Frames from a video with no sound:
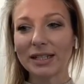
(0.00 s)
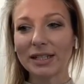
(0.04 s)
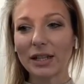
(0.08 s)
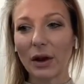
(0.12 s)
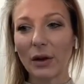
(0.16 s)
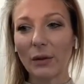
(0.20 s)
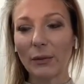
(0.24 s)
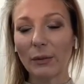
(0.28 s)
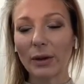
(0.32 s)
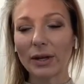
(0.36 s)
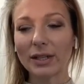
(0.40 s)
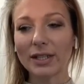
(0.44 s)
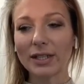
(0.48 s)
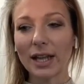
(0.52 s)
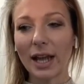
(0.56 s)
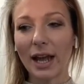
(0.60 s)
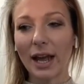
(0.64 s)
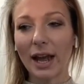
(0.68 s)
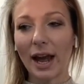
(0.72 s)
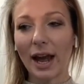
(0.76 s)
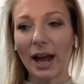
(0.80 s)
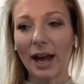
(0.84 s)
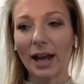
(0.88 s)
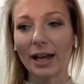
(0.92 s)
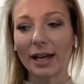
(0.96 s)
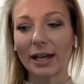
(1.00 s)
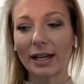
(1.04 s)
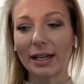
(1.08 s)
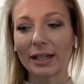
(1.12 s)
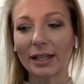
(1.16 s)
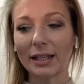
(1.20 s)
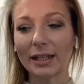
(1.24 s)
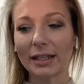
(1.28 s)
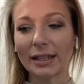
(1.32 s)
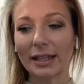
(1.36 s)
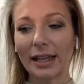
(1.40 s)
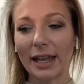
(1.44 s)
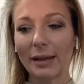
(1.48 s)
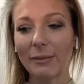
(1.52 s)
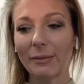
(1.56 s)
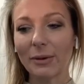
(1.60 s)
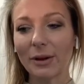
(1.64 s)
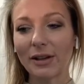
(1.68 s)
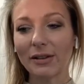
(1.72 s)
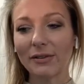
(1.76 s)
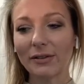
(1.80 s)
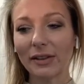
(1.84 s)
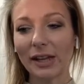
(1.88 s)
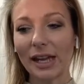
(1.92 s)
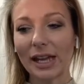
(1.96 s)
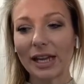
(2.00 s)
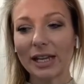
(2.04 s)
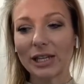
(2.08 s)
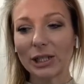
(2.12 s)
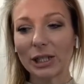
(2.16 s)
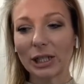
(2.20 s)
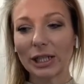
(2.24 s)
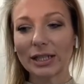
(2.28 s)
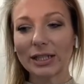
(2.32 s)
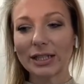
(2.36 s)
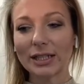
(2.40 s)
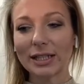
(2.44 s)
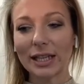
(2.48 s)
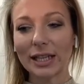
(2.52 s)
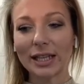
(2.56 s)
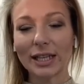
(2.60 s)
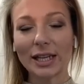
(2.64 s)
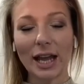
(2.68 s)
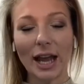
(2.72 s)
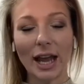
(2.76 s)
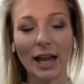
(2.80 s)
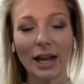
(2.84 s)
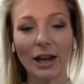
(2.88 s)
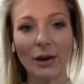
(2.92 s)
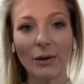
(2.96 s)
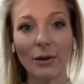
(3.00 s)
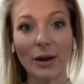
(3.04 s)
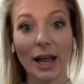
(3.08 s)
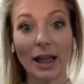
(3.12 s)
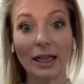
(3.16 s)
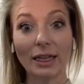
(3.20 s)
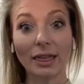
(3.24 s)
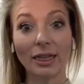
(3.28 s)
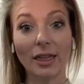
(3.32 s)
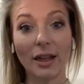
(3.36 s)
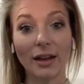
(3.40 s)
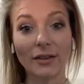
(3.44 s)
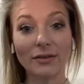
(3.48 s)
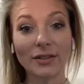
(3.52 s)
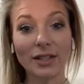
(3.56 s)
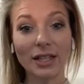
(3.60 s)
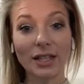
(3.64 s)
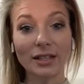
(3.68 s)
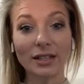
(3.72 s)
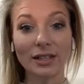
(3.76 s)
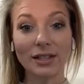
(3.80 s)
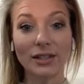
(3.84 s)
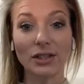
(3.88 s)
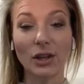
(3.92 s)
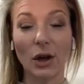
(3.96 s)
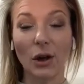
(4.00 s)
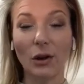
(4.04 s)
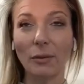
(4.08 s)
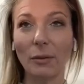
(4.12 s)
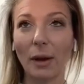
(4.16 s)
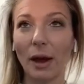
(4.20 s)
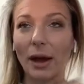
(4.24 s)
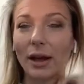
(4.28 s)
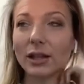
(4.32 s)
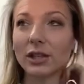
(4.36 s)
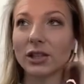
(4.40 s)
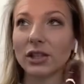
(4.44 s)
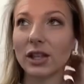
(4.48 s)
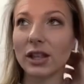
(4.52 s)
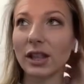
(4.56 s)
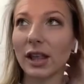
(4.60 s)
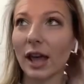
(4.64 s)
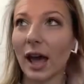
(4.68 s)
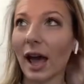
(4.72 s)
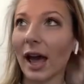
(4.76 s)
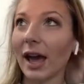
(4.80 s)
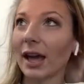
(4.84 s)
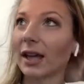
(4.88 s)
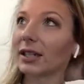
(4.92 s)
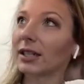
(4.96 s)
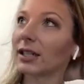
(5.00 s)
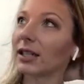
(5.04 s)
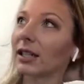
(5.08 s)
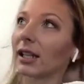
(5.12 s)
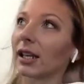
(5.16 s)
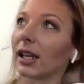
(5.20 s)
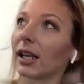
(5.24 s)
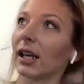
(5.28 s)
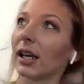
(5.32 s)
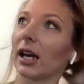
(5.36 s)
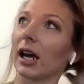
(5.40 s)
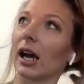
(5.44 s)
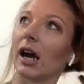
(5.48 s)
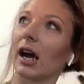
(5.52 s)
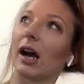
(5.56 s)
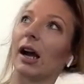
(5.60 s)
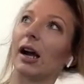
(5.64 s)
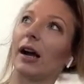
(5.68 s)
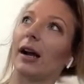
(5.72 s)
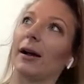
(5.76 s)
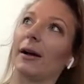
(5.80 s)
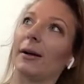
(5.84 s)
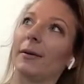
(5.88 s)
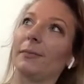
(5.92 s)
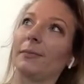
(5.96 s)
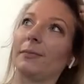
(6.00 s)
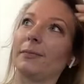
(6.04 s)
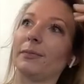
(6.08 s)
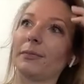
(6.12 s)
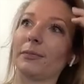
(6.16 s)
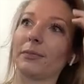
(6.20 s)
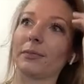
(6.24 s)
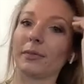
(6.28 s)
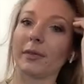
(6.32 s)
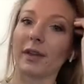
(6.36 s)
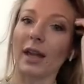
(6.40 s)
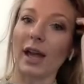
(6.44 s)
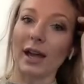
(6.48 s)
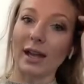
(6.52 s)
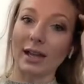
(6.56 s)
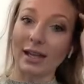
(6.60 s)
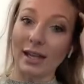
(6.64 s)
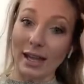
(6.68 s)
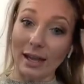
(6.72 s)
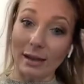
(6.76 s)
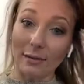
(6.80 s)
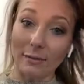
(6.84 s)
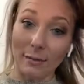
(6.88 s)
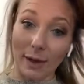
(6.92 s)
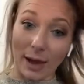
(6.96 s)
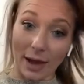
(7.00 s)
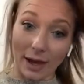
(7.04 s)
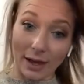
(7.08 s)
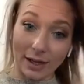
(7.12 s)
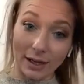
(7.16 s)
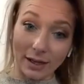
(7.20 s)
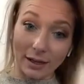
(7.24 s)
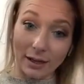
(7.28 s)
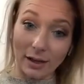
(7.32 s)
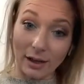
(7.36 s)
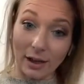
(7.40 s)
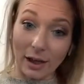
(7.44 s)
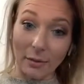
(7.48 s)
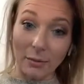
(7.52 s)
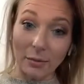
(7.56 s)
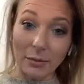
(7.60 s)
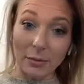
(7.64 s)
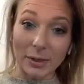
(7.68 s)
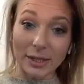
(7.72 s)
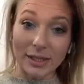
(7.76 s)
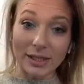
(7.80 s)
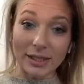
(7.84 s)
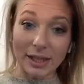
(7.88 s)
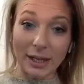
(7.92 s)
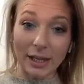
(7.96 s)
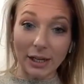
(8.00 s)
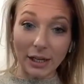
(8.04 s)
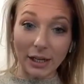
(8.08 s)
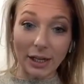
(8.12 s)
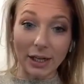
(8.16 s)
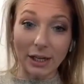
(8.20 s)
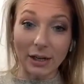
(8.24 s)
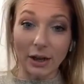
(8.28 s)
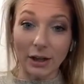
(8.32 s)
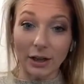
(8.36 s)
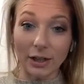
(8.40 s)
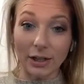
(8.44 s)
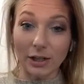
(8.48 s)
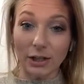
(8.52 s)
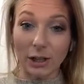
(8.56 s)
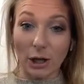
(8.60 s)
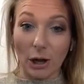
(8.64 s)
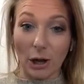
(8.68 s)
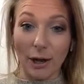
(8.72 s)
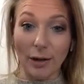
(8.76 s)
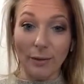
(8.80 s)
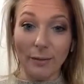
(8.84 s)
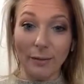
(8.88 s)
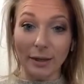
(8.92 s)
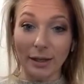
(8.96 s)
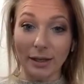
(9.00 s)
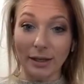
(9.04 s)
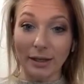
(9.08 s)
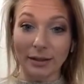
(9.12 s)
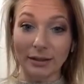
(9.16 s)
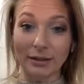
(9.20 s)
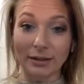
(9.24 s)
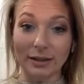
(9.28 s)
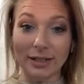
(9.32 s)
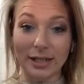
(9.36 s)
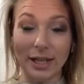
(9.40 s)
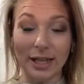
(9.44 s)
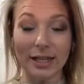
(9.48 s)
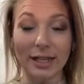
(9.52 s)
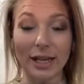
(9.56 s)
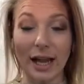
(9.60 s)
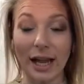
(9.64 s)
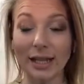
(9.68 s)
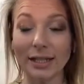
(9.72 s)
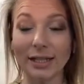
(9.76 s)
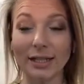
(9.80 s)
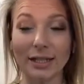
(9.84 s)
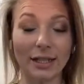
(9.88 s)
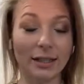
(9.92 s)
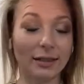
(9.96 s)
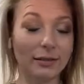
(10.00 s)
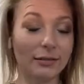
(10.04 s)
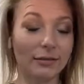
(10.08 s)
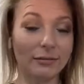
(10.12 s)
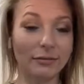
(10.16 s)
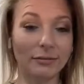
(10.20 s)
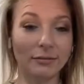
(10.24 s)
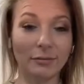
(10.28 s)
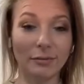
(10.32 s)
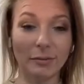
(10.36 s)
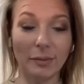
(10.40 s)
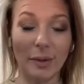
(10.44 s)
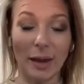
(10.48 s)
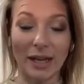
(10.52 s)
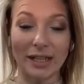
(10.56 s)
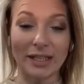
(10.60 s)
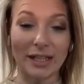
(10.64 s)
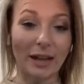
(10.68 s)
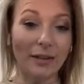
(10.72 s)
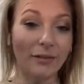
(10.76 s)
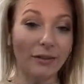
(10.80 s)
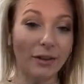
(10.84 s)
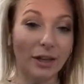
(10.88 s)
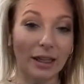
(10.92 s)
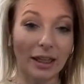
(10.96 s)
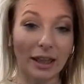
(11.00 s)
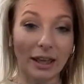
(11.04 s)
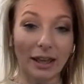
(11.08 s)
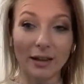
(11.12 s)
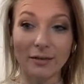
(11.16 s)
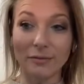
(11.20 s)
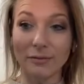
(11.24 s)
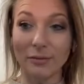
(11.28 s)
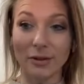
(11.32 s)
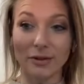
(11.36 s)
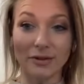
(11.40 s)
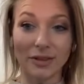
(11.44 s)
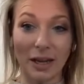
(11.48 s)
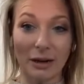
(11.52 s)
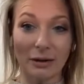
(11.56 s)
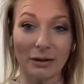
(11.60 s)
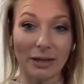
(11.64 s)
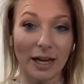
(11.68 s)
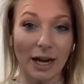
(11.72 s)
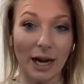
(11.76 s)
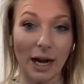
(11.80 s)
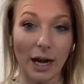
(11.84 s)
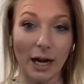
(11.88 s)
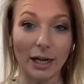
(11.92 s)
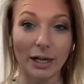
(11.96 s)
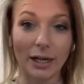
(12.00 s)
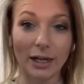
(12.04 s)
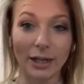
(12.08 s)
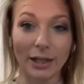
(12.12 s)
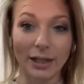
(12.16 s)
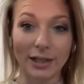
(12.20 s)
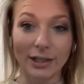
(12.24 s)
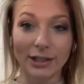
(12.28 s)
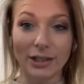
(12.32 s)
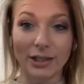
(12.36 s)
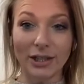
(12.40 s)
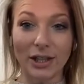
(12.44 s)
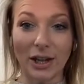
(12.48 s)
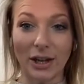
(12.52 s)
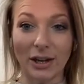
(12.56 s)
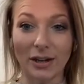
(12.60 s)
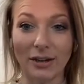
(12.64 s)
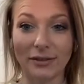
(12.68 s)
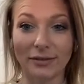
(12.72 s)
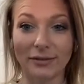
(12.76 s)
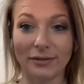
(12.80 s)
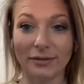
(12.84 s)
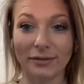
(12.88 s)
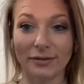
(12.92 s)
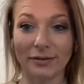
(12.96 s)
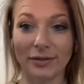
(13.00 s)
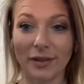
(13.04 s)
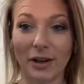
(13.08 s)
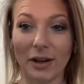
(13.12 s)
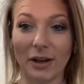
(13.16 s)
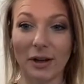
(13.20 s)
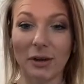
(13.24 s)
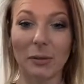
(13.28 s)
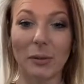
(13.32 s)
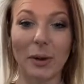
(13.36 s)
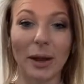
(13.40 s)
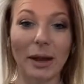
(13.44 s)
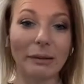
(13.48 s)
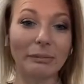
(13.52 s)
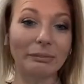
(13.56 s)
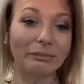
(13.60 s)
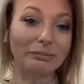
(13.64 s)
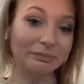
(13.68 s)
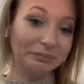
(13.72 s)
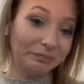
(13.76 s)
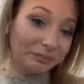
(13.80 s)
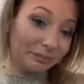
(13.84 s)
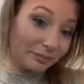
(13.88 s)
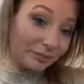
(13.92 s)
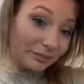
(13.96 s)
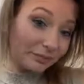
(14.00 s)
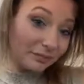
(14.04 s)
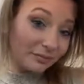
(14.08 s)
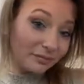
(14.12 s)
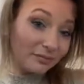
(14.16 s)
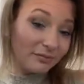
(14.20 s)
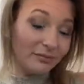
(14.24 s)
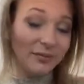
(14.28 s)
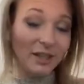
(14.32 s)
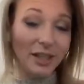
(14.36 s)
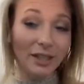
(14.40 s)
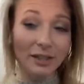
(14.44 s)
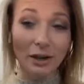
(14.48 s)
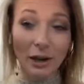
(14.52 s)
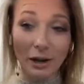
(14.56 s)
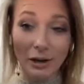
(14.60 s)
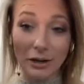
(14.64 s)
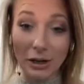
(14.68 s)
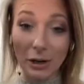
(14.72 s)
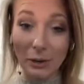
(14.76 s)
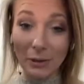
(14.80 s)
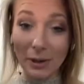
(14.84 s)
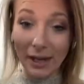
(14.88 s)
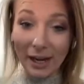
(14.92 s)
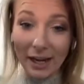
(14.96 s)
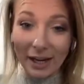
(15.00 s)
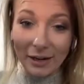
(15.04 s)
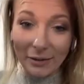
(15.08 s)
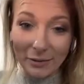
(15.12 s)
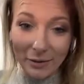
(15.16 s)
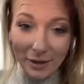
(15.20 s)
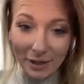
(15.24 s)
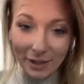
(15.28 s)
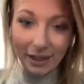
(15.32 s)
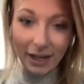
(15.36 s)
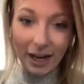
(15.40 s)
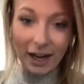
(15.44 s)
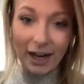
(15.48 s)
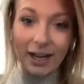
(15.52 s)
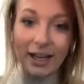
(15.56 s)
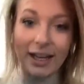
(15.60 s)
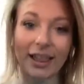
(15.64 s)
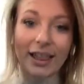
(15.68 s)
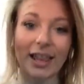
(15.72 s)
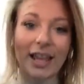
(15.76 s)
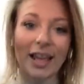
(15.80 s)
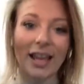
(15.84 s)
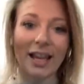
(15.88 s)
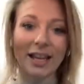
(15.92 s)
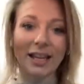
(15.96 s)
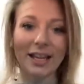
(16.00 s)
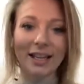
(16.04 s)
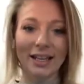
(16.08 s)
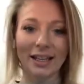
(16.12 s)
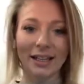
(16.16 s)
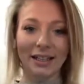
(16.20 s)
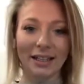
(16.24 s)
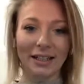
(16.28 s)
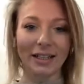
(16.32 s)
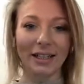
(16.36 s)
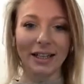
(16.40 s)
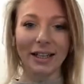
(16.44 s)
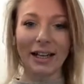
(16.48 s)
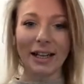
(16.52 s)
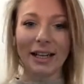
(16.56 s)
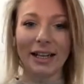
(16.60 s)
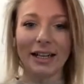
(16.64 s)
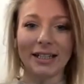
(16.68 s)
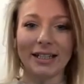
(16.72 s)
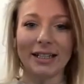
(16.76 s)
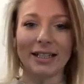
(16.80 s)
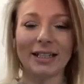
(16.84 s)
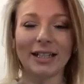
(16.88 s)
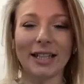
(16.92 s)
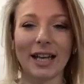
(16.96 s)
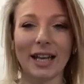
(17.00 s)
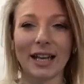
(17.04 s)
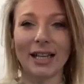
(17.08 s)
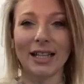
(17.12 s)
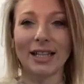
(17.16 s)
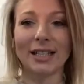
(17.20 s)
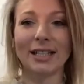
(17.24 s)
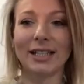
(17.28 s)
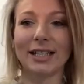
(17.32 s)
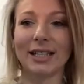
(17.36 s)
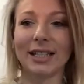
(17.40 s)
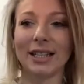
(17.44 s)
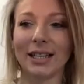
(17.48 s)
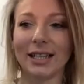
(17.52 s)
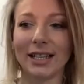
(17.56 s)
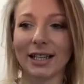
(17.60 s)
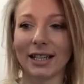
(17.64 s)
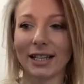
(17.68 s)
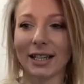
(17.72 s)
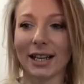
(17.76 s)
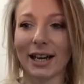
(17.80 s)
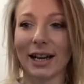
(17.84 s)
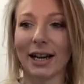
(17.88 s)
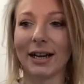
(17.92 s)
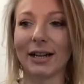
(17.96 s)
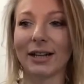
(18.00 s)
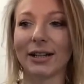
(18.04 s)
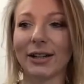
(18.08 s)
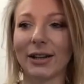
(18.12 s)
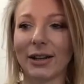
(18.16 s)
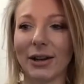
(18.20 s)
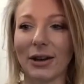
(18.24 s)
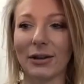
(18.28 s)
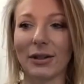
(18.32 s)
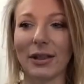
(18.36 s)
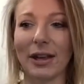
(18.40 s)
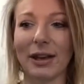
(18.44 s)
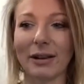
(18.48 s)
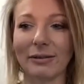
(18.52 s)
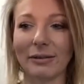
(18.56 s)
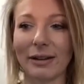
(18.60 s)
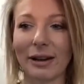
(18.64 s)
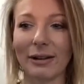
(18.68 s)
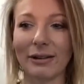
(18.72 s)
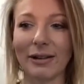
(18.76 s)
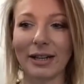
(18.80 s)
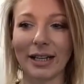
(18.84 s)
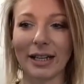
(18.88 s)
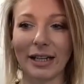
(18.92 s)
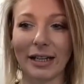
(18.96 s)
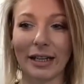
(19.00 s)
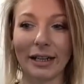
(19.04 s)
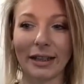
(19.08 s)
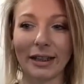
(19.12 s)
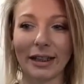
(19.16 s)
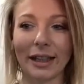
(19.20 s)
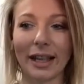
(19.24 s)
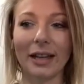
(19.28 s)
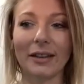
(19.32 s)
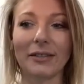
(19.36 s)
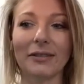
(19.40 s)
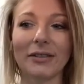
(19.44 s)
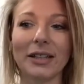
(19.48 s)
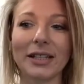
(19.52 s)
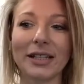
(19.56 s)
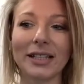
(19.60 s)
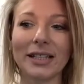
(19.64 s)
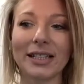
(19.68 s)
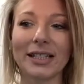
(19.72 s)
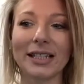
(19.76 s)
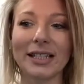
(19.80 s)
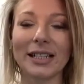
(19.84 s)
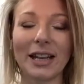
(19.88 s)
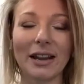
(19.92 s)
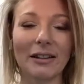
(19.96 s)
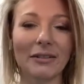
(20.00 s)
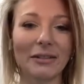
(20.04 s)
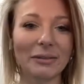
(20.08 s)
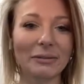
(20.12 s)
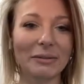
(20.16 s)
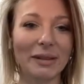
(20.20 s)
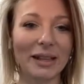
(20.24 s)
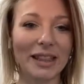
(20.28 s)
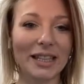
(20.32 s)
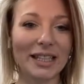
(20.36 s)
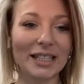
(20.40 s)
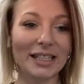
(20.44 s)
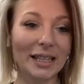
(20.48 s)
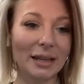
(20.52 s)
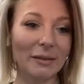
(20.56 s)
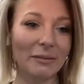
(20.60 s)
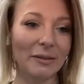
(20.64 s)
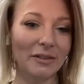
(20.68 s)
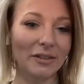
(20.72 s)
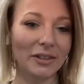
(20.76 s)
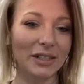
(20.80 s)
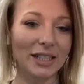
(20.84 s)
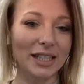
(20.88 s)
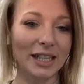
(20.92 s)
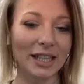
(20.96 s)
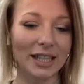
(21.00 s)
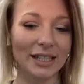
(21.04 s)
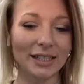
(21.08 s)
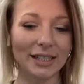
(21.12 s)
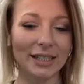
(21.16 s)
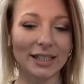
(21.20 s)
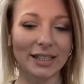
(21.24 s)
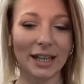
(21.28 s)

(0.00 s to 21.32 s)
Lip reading: So one day I came on a vacation in San Diego and I loved it so much that I came back a couple weeks later and got a job and said yes and packed everything and moved out here just kind of on a whim, not knowing anyone or anything, and decided to kind of go that route, and life has never been the same ever since.